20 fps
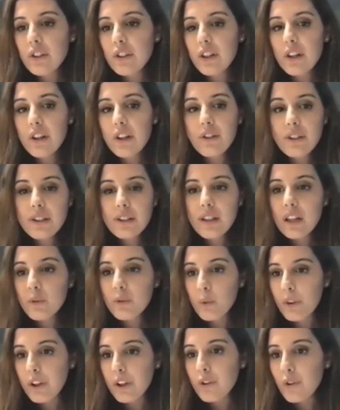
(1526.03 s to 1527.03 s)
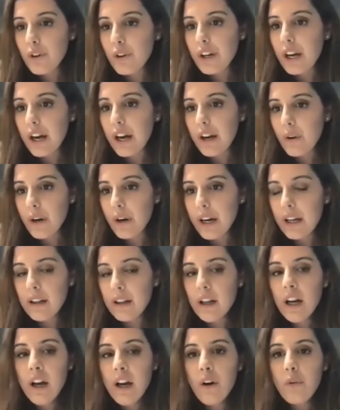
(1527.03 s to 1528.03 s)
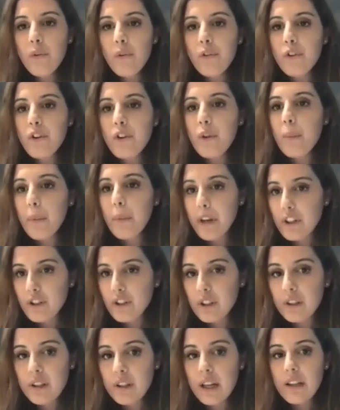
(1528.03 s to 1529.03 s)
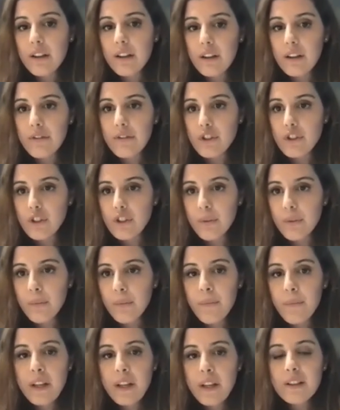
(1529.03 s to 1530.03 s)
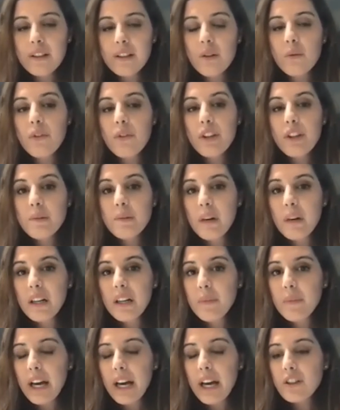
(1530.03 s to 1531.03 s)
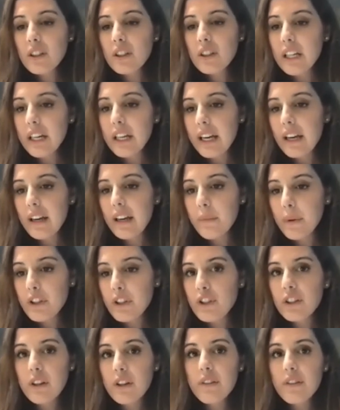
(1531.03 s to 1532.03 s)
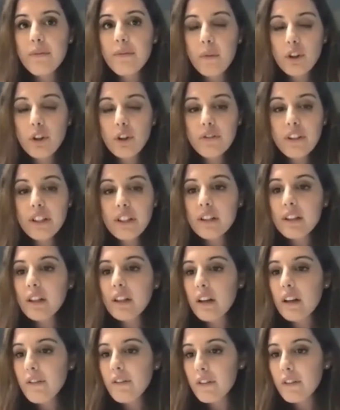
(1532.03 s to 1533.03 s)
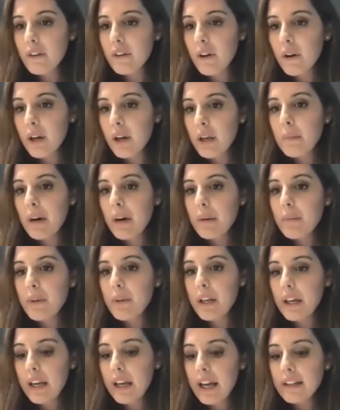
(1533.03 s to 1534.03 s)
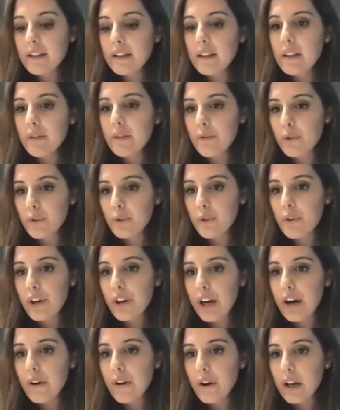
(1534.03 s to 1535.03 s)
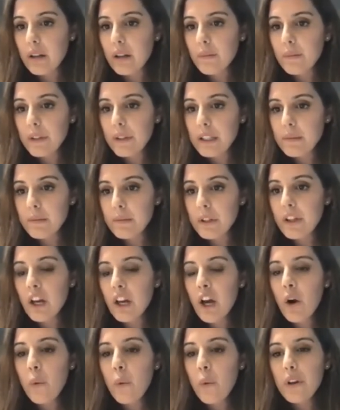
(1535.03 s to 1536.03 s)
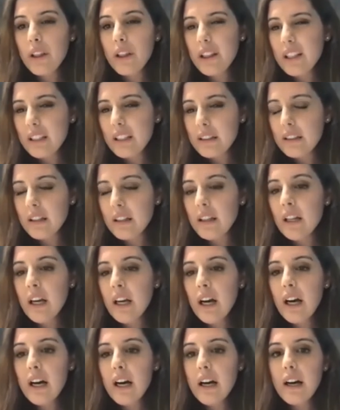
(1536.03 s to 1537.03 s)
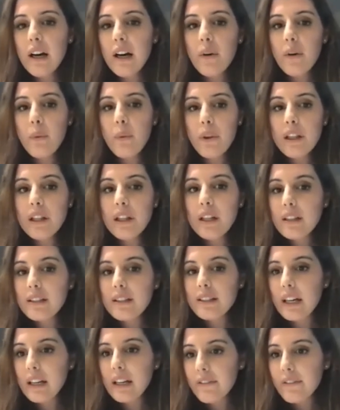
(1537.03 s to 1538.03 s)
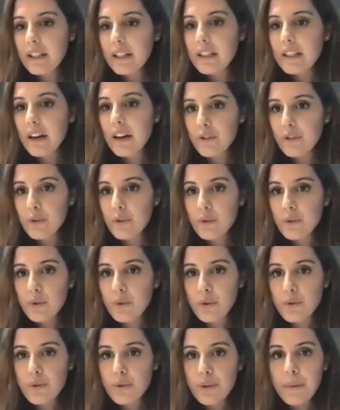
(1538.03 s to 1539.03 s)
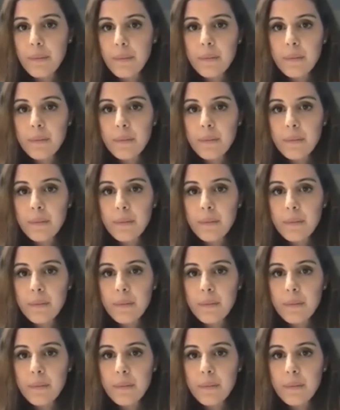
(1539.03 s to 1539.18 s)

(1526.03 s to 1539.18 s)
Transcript: result with a toric IOL for the patient and their vision. So this might be actually a patient, if motivated enough, he might be a candidate for toric IOL placement with little side effects after the surgery.